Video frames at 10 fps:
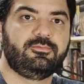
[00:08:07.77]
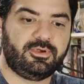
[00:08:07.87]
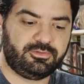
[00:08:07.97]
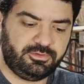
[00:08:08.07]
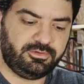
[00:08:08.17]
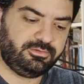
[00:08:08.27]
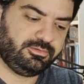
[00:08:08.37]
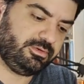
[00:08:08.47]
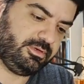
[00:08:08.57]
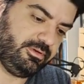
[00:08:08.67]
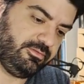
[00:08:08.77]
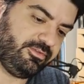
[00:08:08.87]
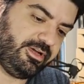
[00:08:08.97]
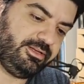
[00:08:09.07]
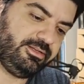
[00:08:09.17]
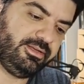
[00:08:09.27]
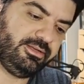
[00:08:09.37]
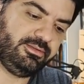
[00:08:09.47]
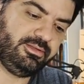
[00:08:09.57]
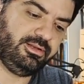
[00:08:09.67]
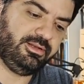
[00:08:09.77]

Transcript: Well done. Finally they